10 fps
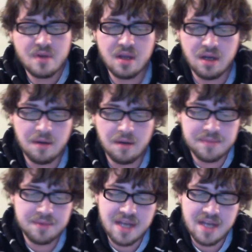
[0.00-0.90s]

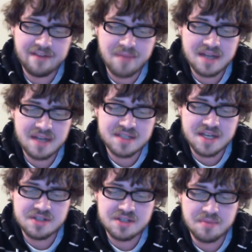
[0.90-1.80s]
Then we have
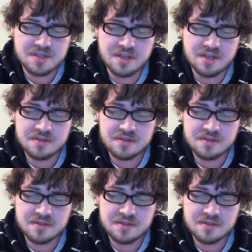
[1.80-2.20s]
backstage the Big Show is